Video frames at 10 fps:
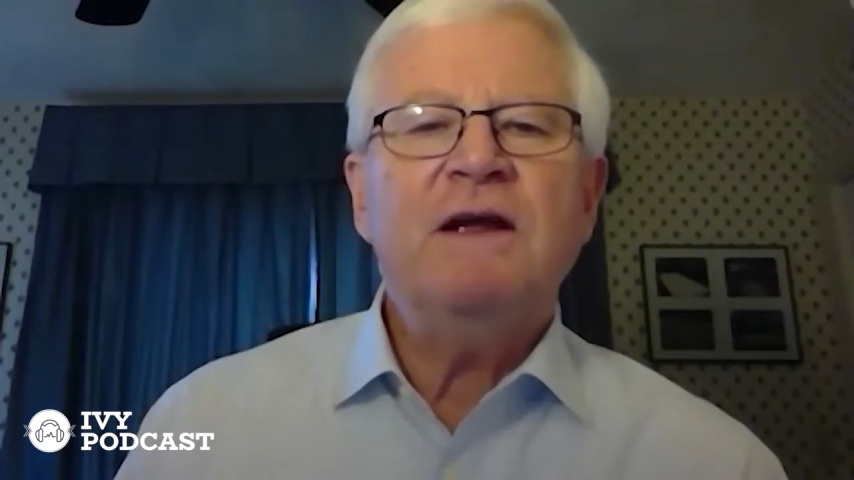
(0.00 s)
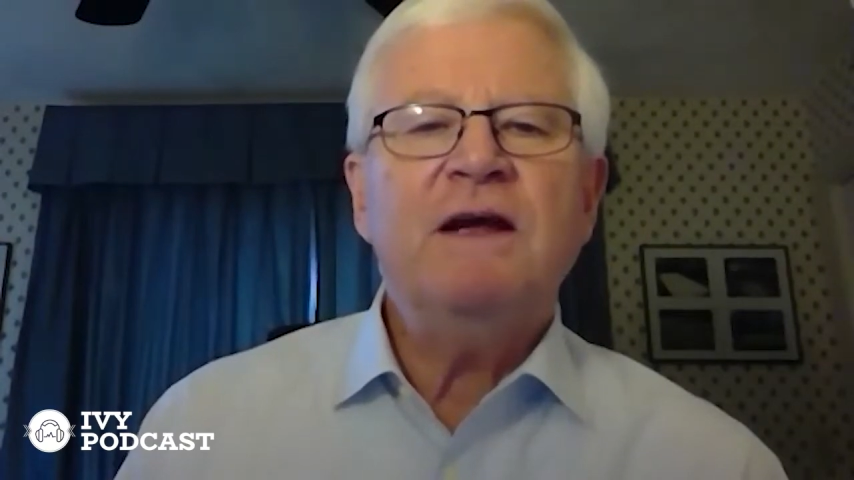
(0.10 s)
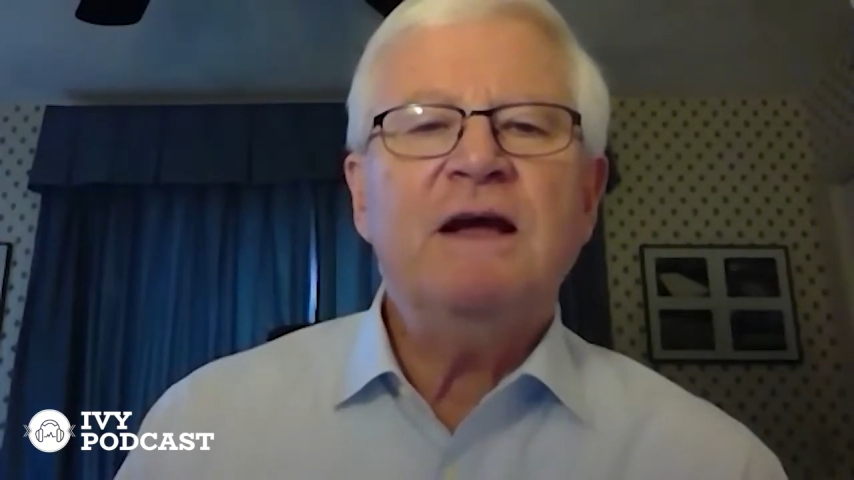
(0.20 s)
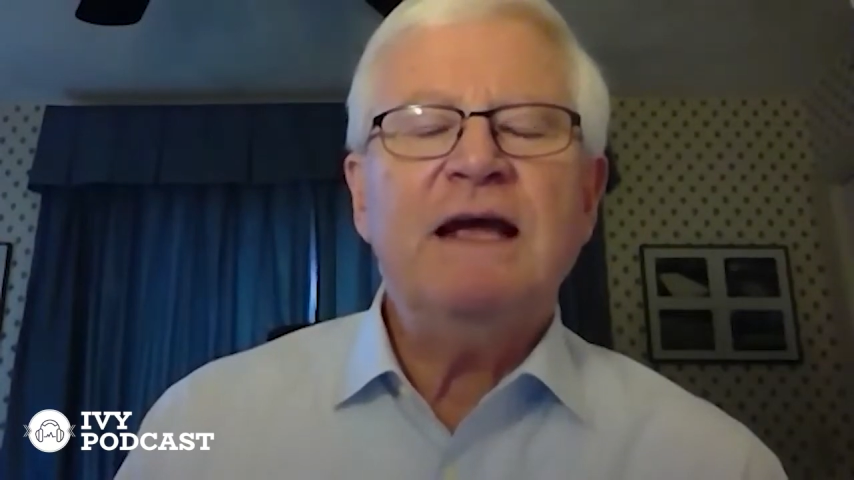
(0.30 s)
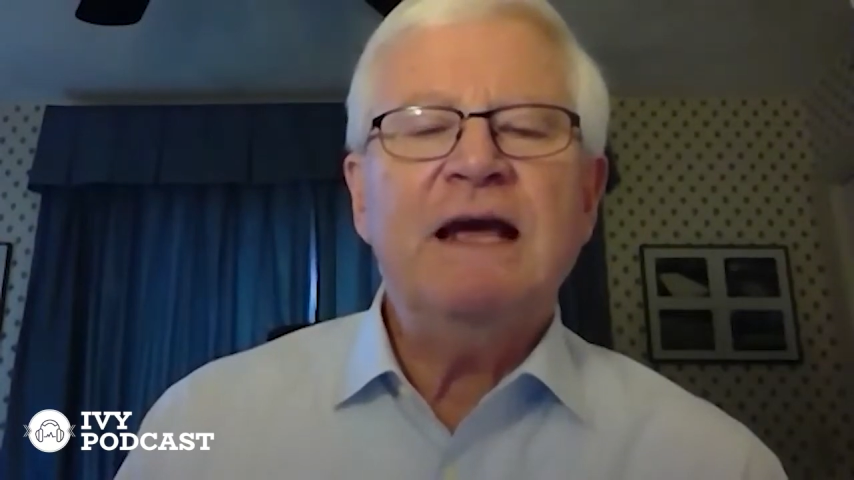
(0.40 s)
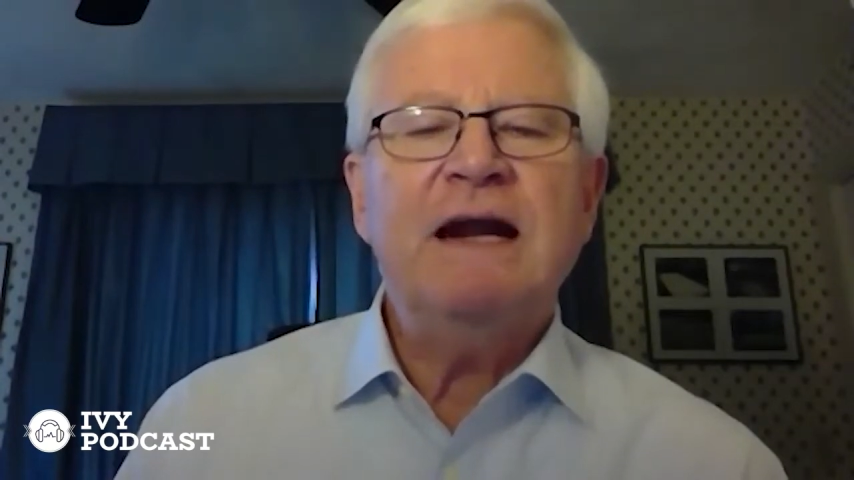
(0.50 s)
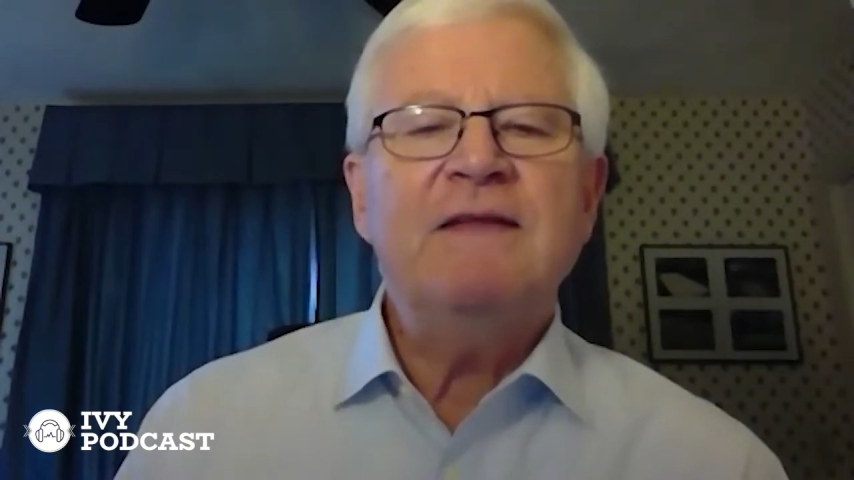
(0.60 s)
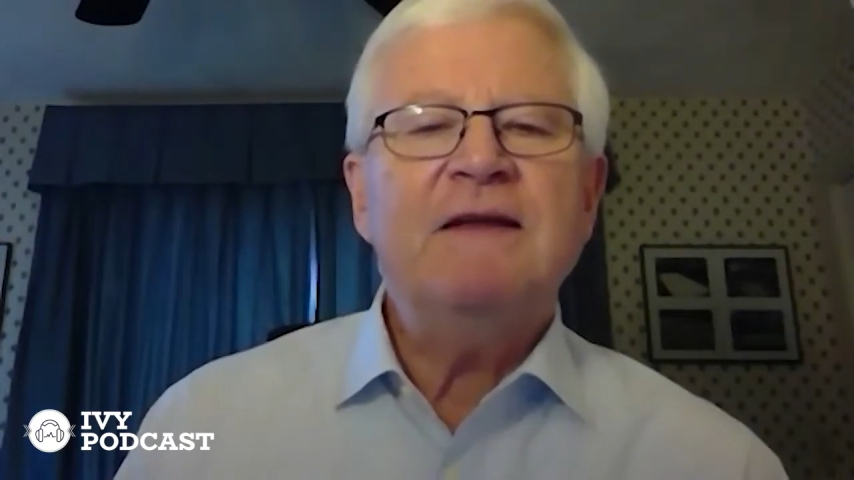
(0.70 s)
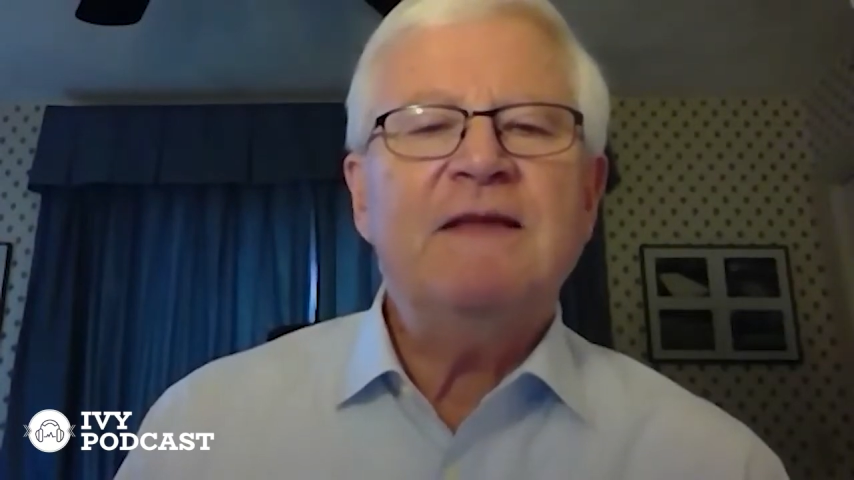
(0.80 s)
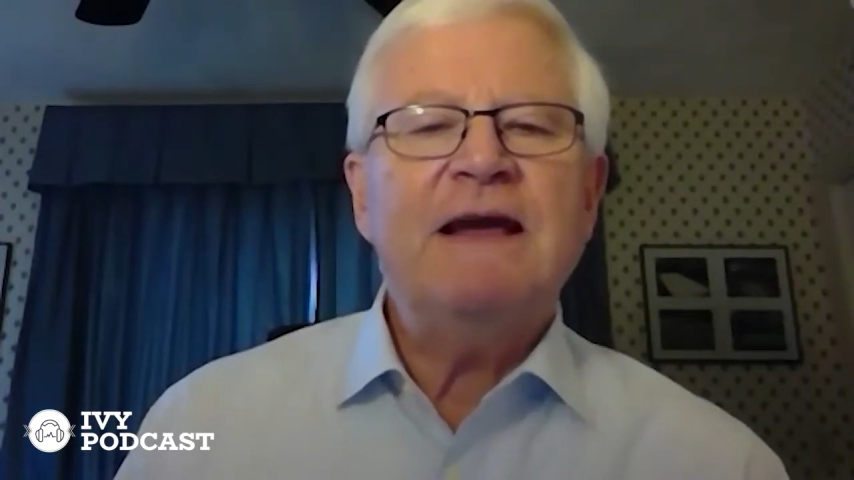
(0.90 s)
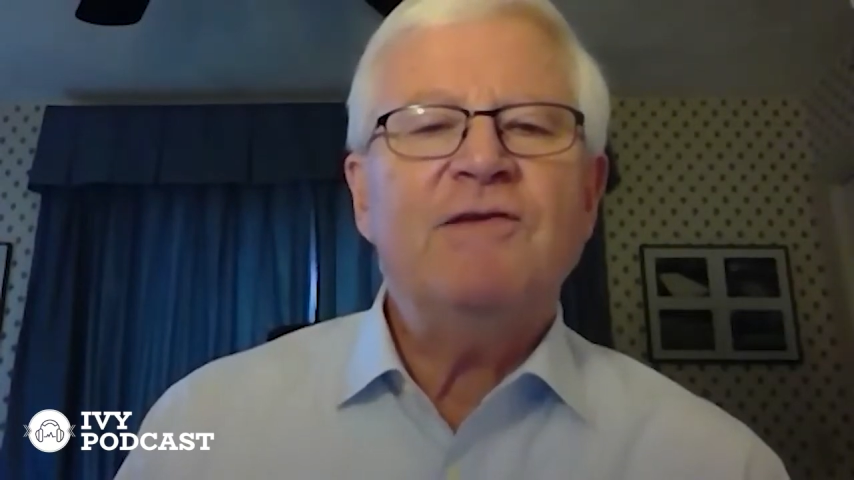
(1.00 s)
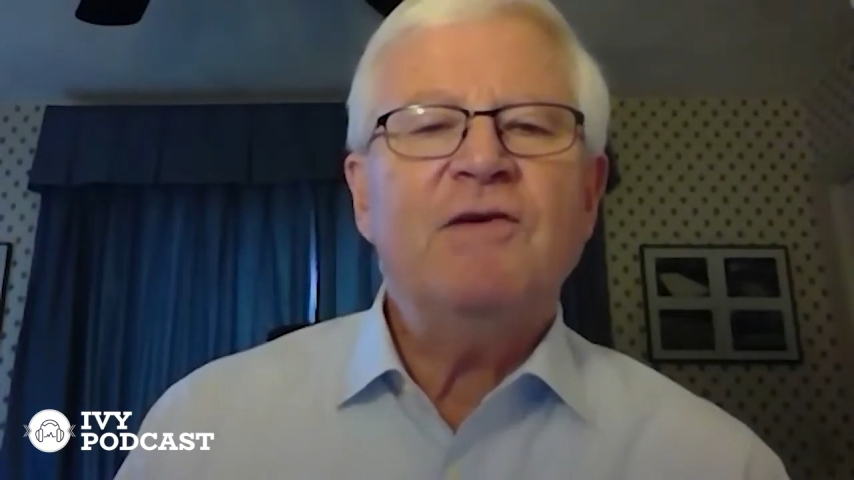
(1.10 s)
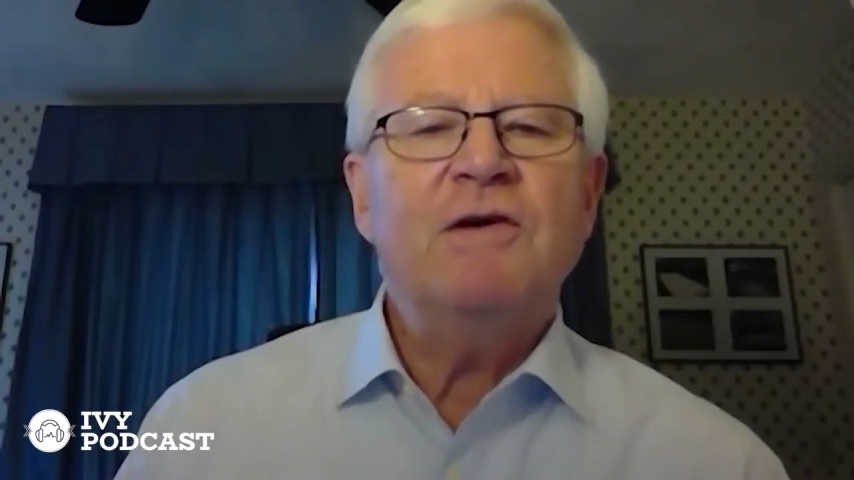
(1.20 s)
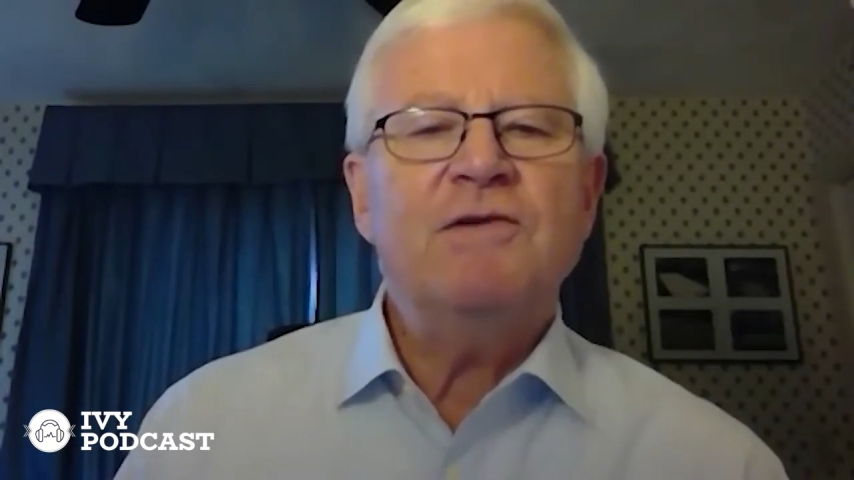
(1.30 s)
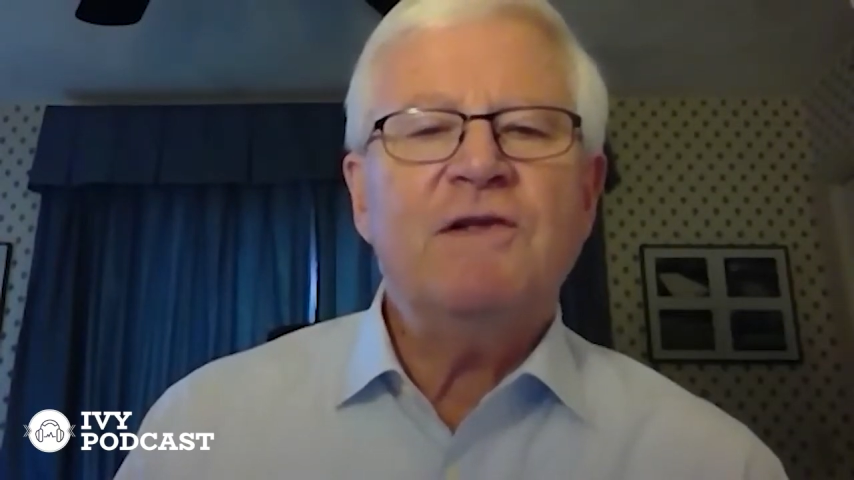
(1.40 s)
Uh, and I think that's
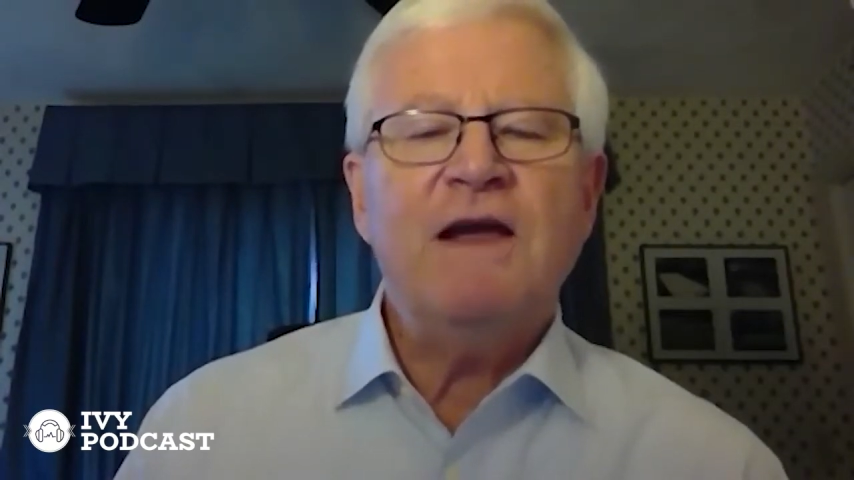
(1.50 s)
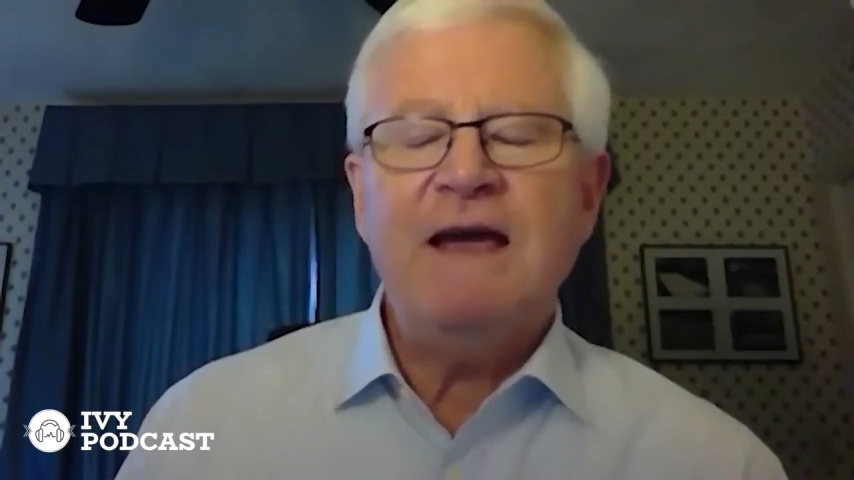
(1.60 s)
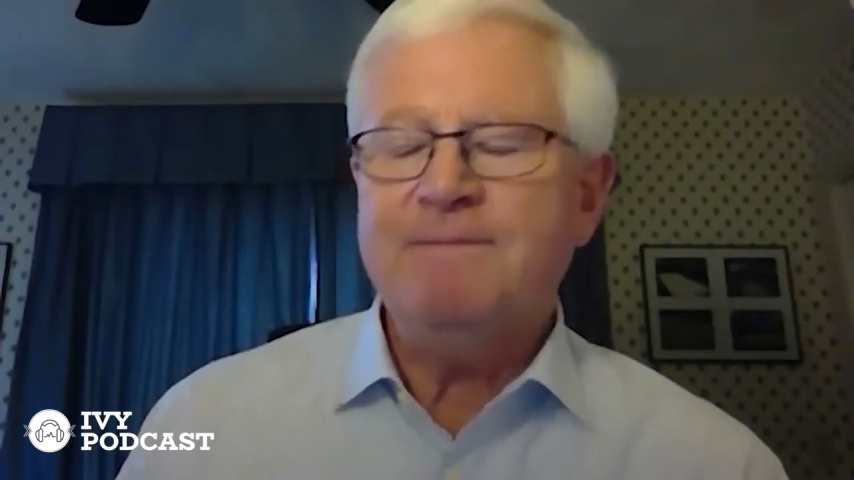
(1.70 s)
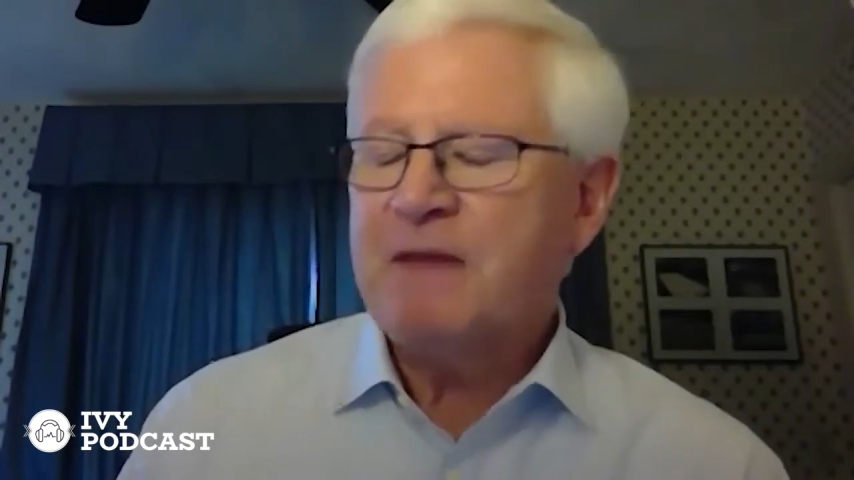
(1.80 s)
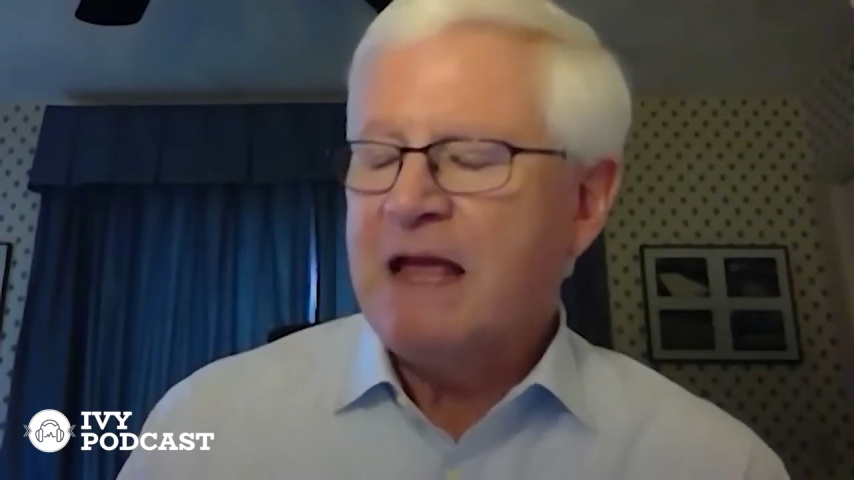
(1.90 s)
here to stay.